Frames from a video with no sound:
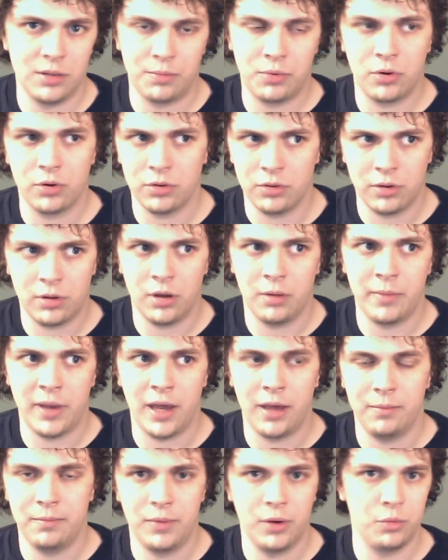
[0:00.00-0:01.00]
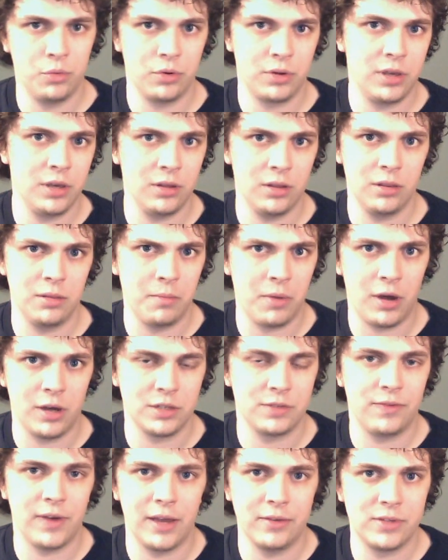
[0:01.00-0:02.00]
the portal will come out, but we'll kill the
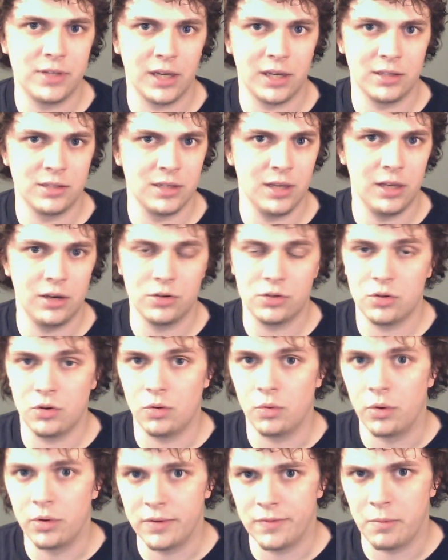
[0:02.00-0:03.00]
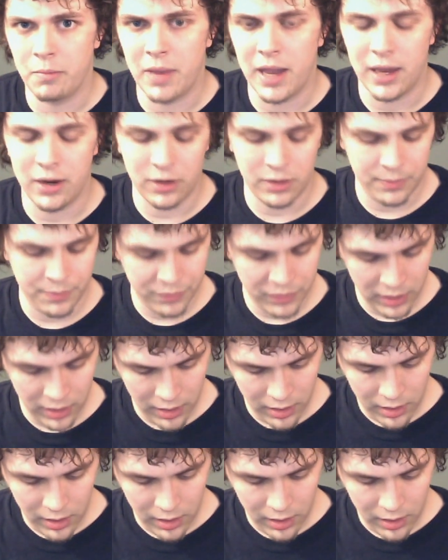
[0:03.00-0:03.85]
boss 5 seconds later, so it won't even matter.